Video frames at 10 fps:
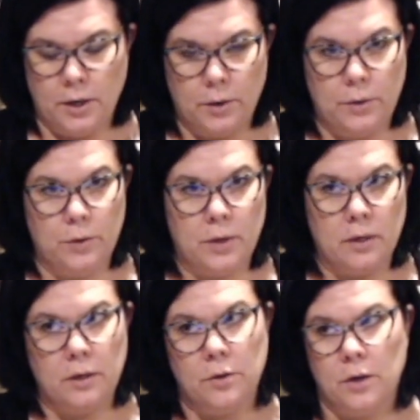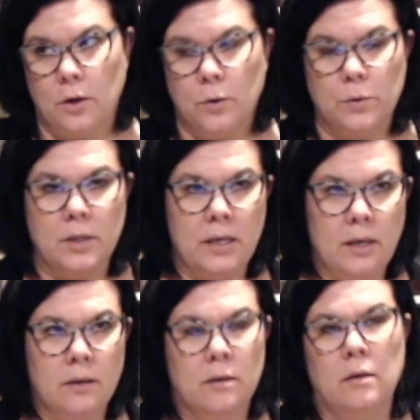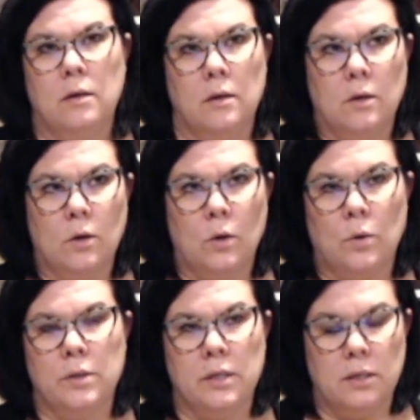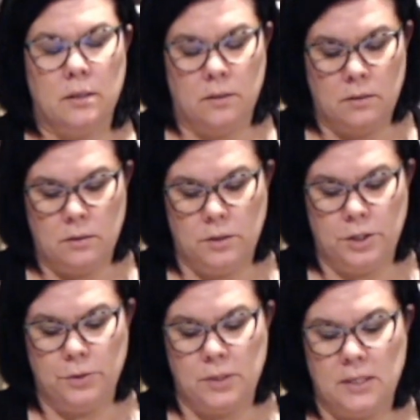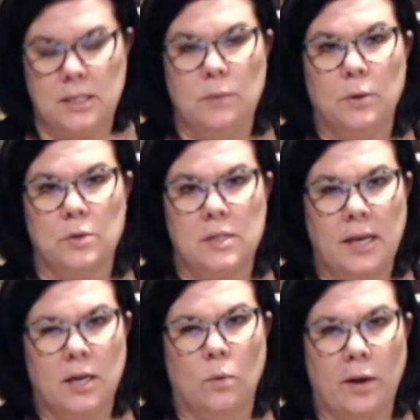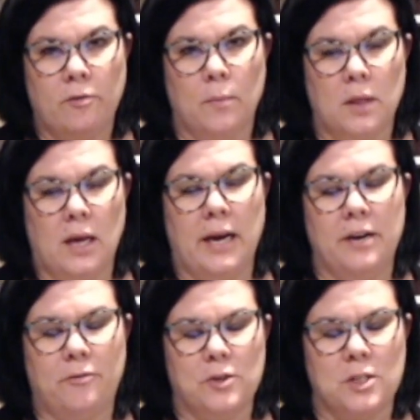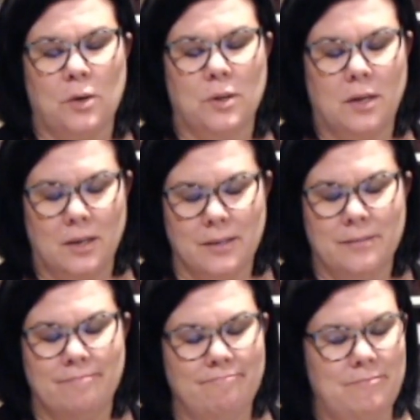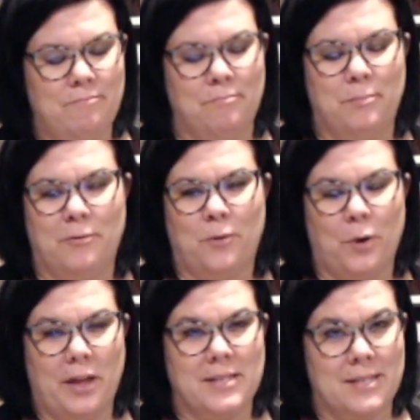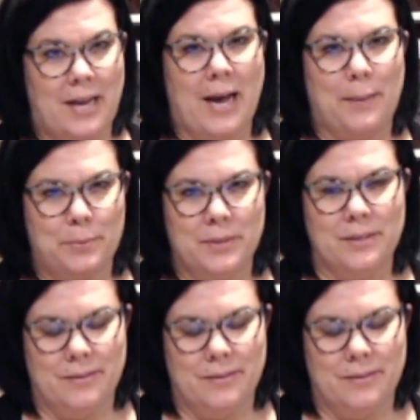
you know, you can you can only hold a juicy T-bone steak away from a lion for so long before they snap.